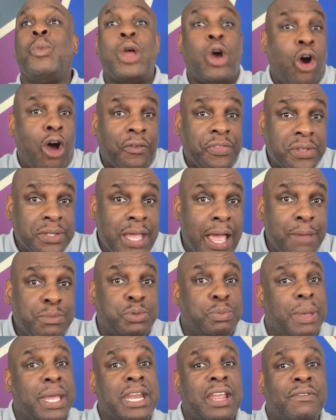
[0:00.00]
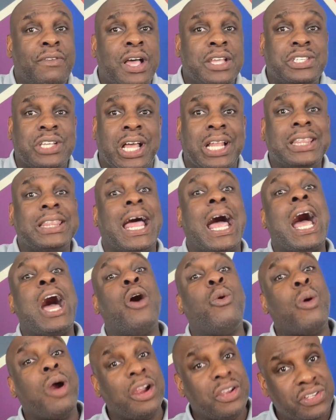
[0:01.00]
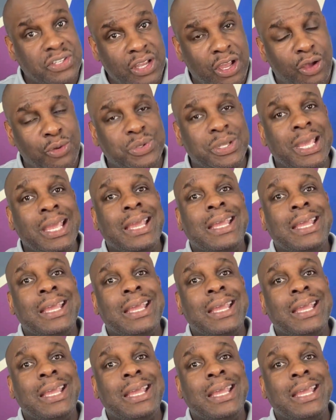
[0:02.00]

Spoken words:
Oftentimes, many of us allow ourselves